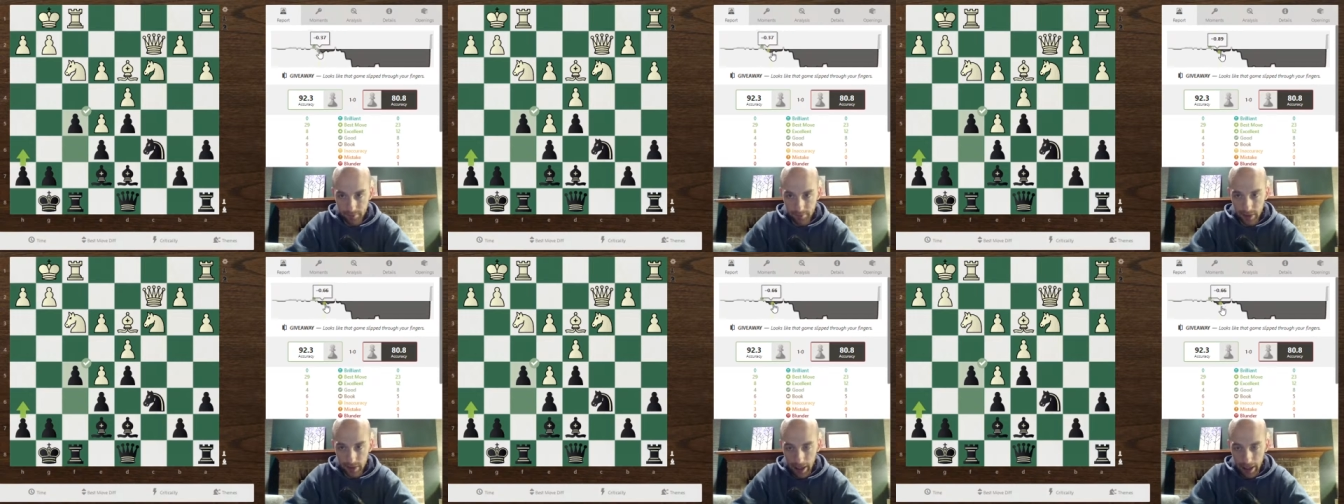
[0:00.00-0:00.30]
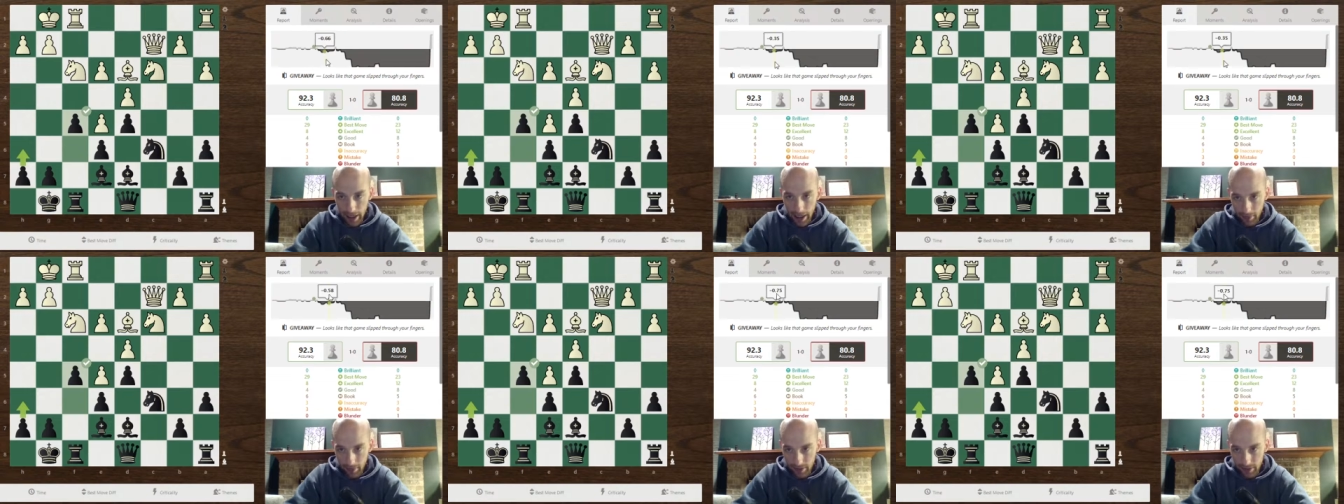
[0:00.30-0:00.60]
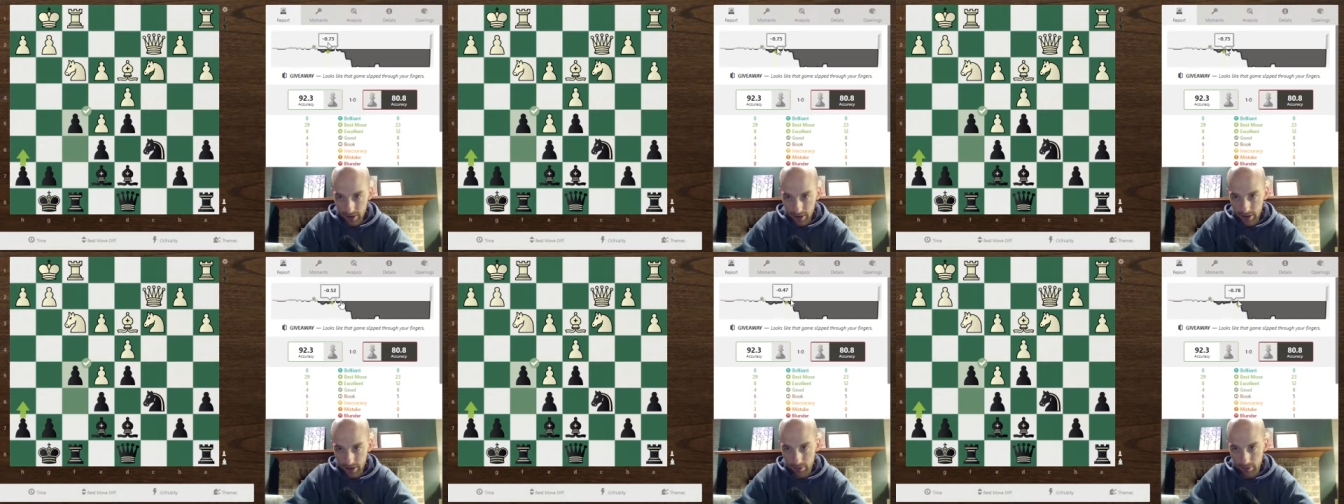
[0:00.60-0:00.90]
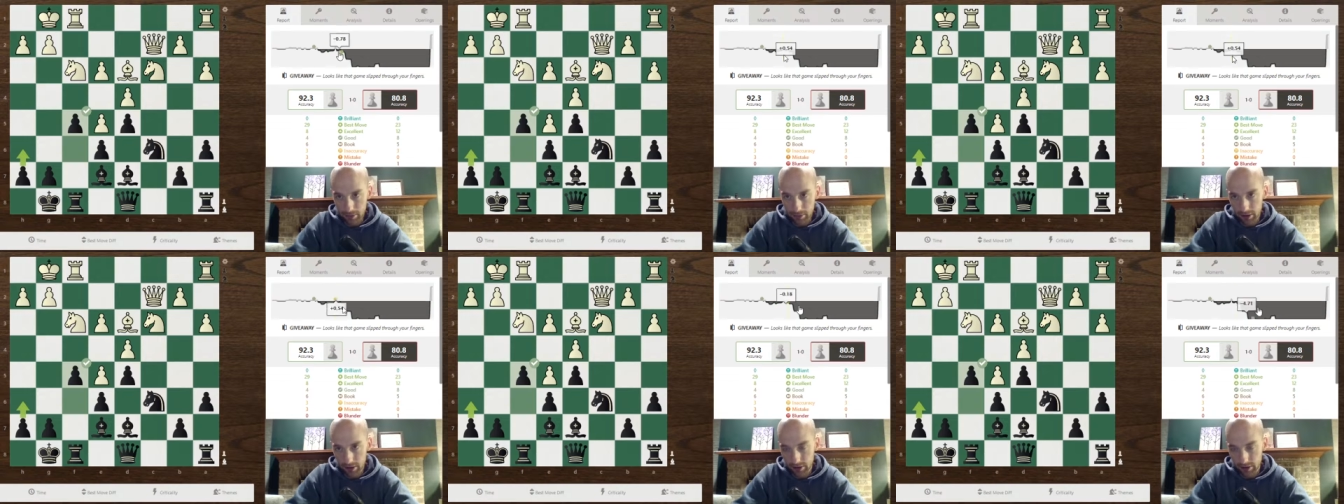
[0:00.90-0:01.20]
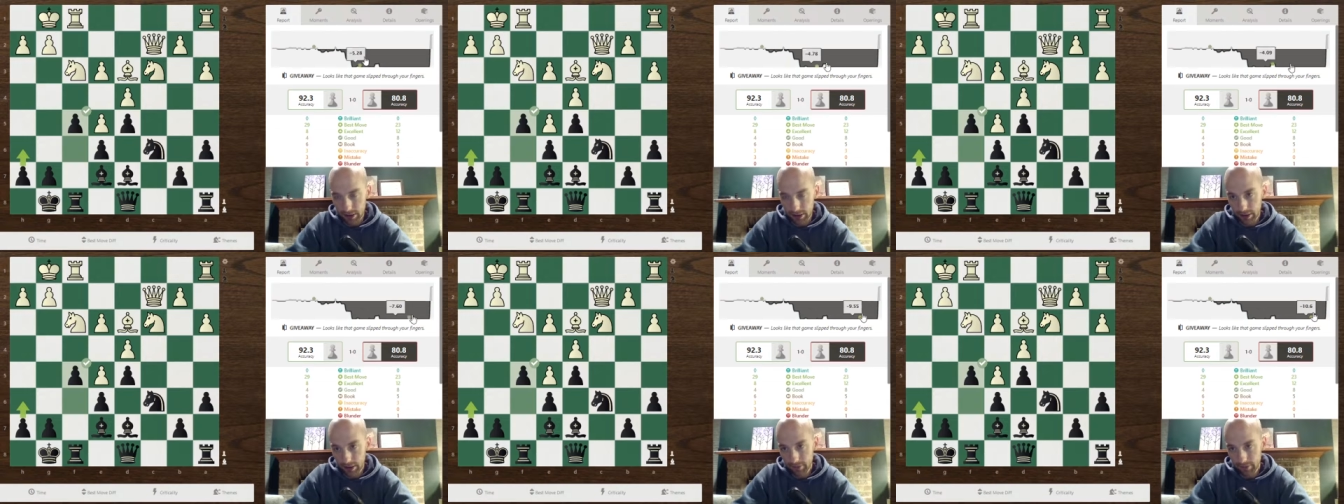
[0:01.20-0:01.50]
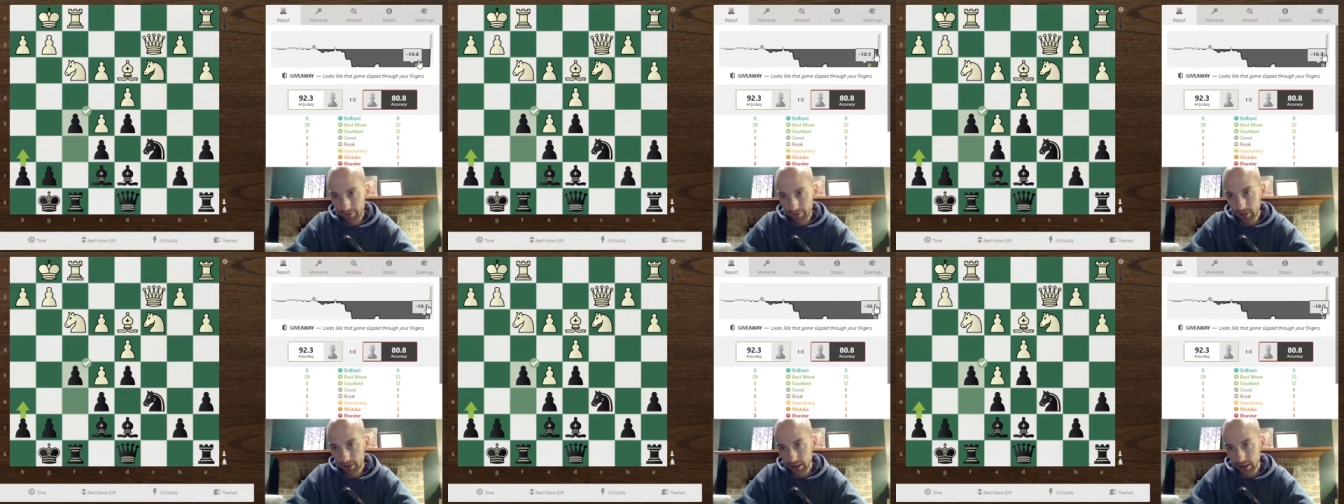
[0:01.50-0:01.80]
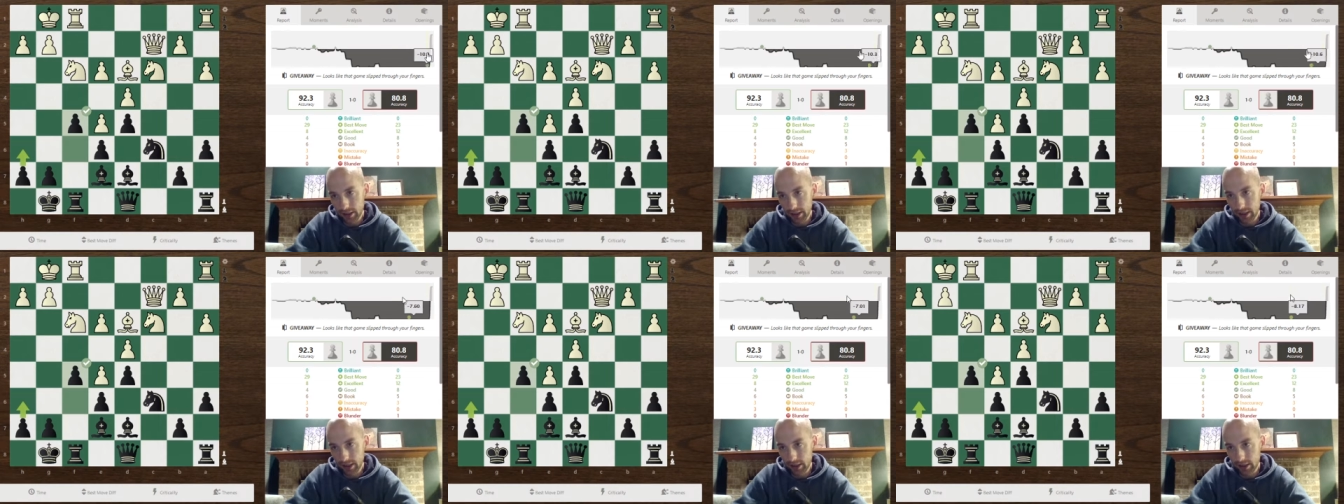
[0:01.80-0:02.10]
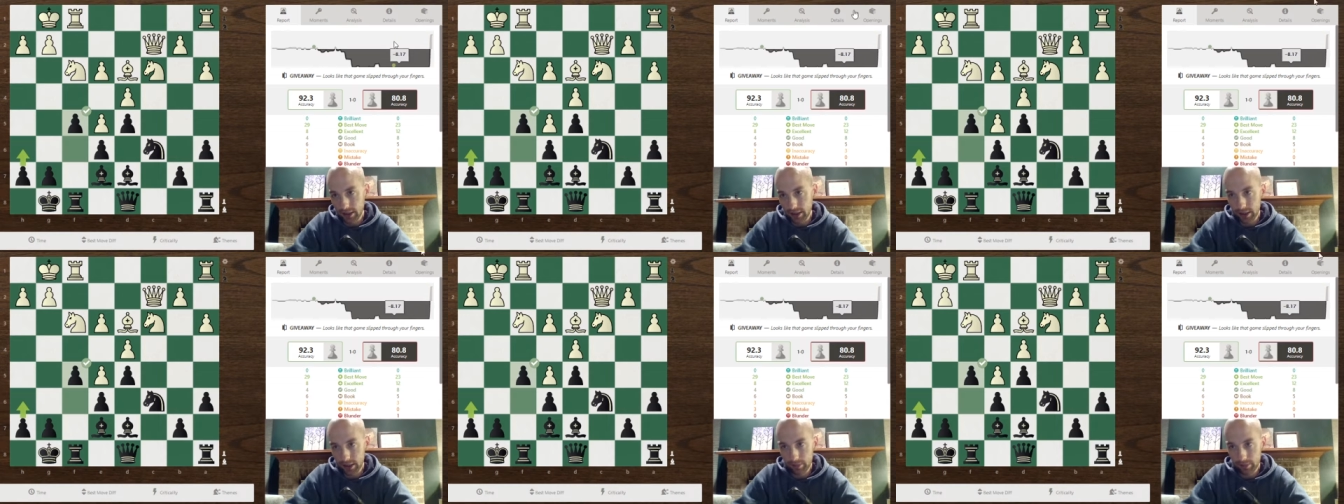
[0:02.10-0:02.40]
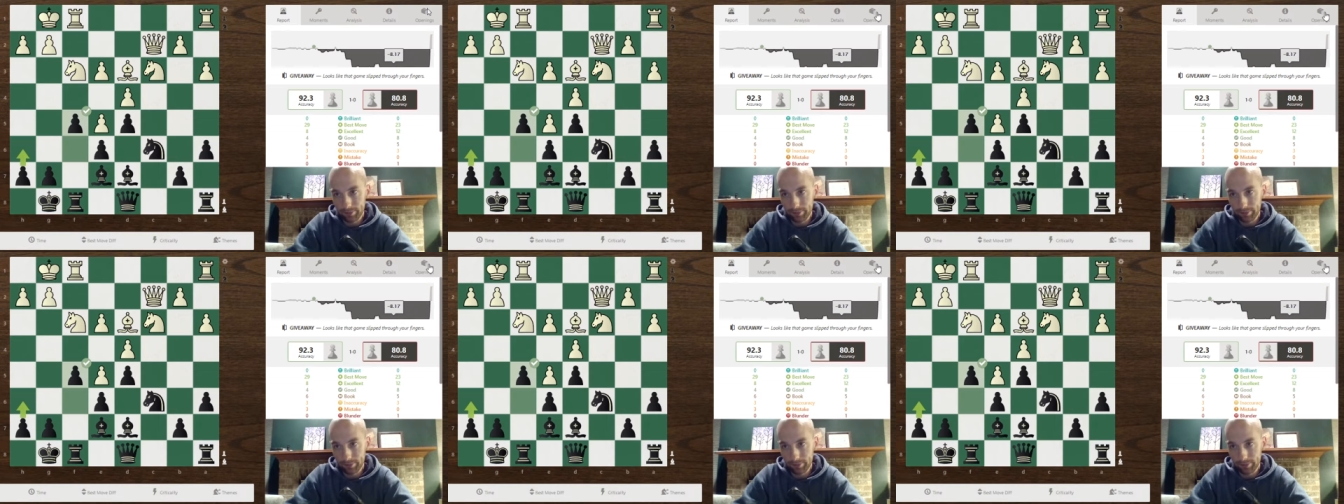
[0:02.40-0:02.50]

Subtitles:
happens in the middle game and the end game.